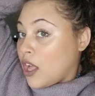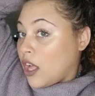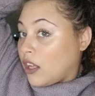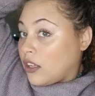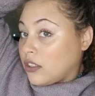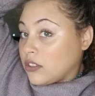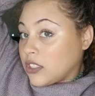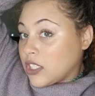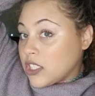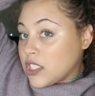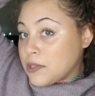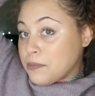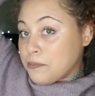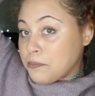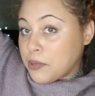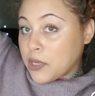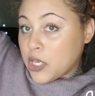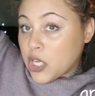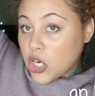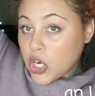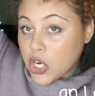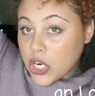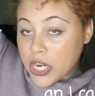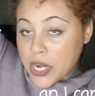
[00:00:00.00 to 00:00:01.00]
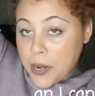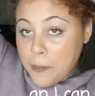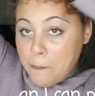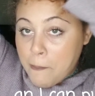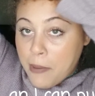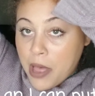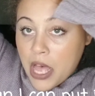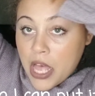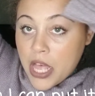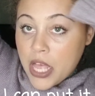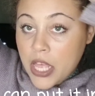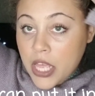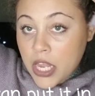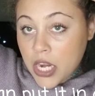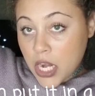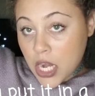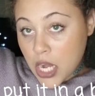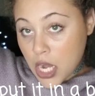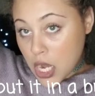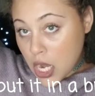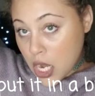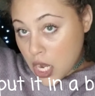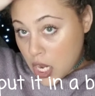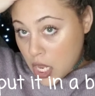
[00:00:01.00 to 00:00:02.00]
We'll just put her in a
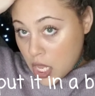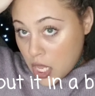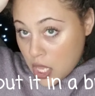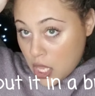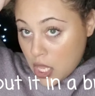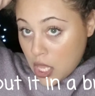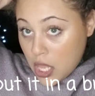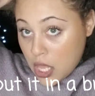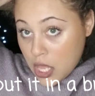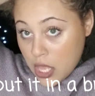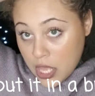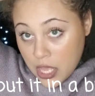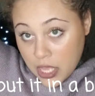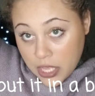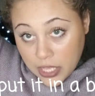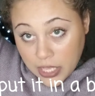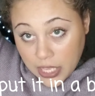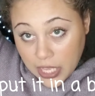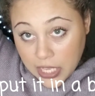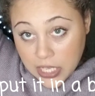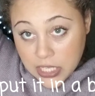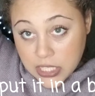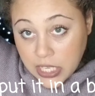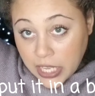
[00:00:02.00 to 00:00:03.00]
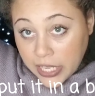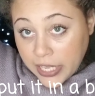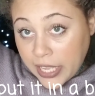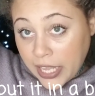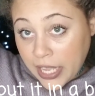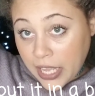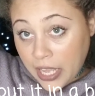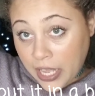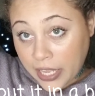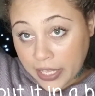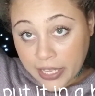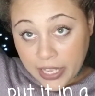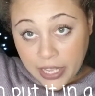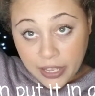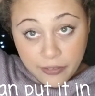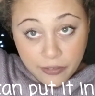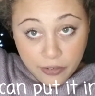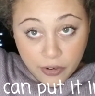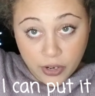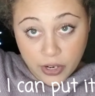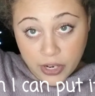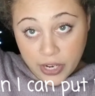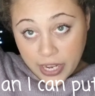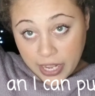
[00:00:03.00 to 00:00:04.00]
bun. Yes, I, I gave
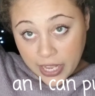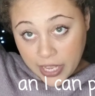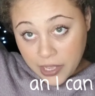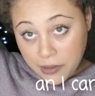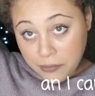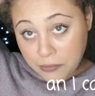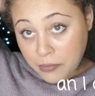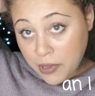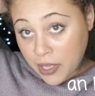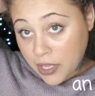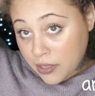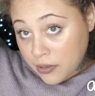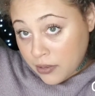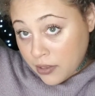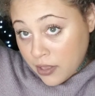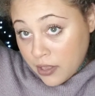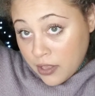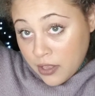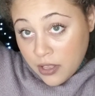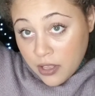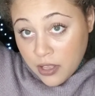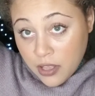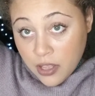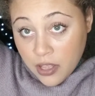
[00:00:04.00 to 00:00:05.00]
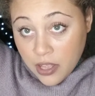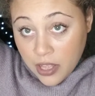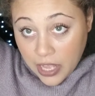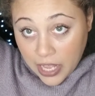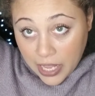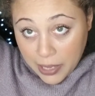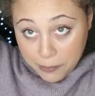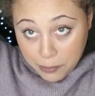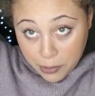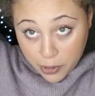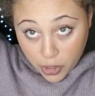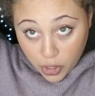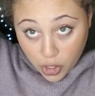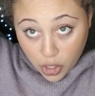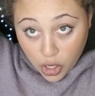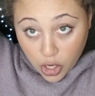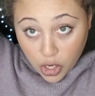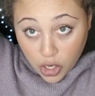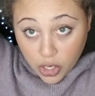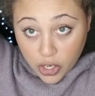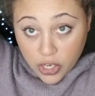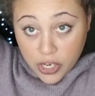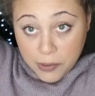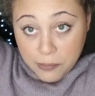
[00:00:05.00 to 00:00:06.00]
her a name. I, I put
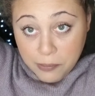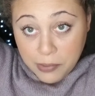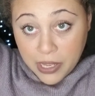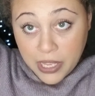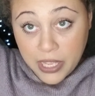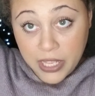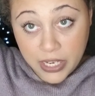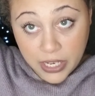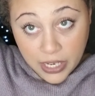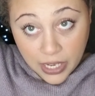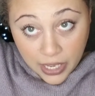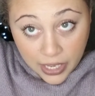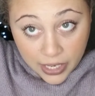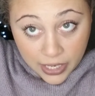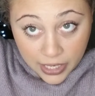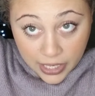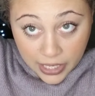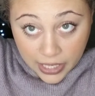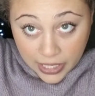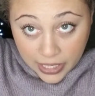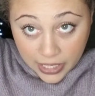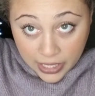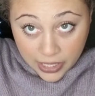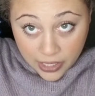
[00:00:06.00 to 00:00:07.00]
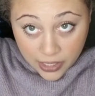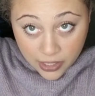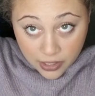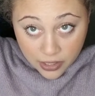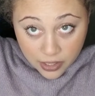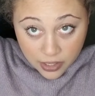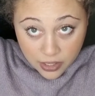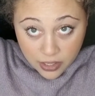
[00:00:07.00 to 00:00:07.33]
her in a bun, not it.